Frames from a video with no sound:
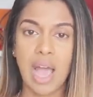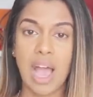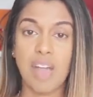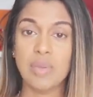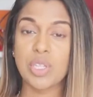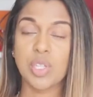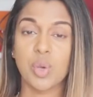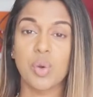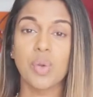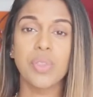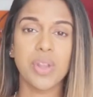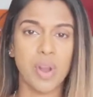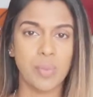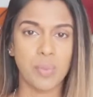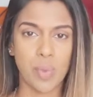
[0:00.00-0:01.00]
I've been told
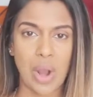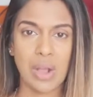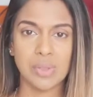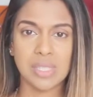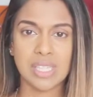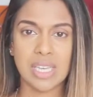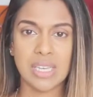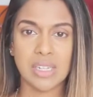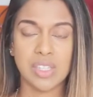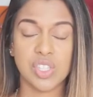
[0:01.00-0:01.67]
that on brown skin,